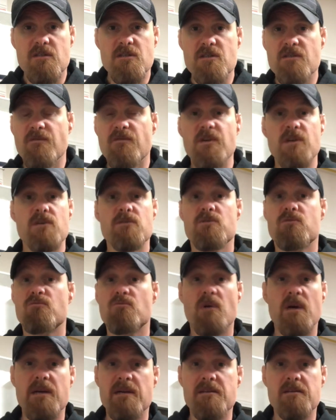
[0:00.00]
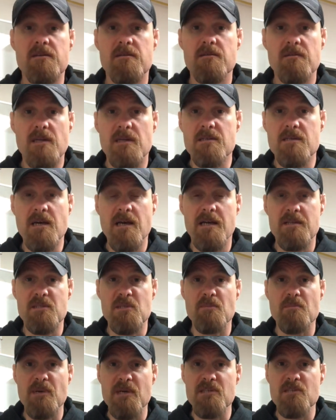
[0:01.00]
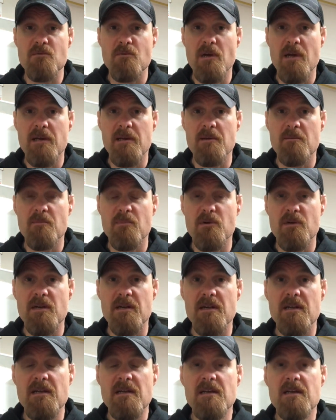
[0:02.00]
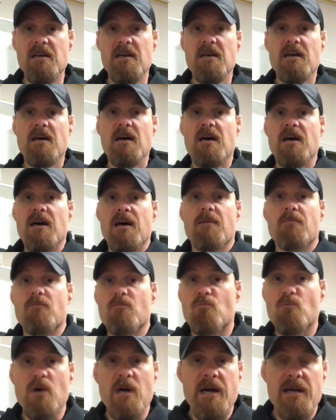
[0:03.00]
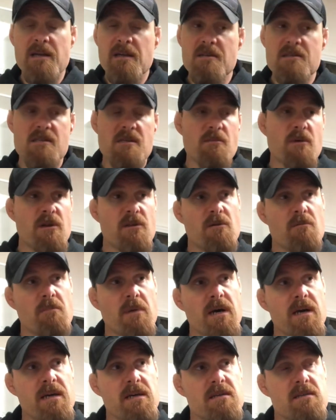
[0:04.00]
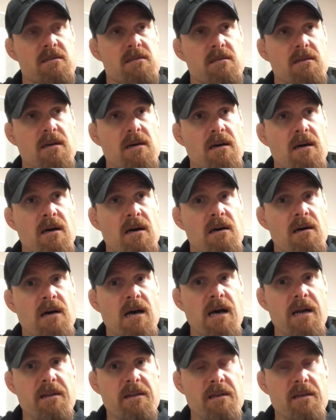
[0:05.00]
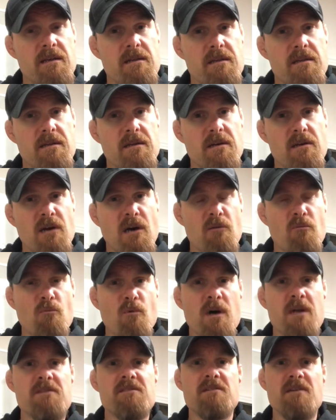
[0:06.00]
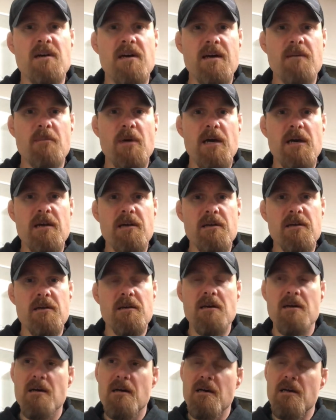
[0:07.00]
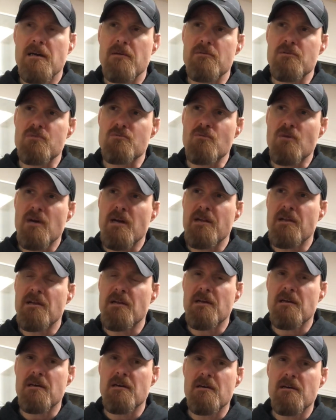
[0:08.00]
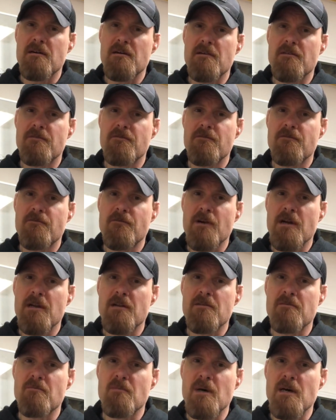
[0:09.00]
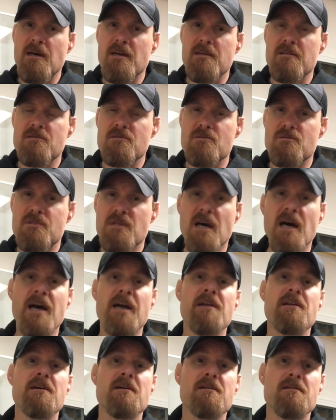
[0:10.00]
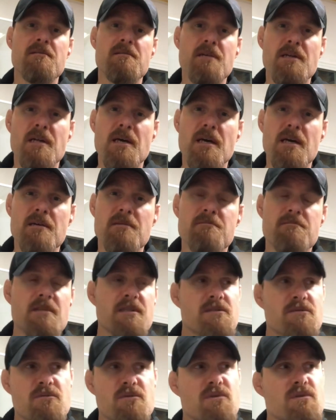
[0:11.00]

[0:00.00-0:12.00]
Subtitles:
feels right. That's the best way I can put it. Riding some other bikes, I did at one time. I was riding a friend of mine's Dyna, and this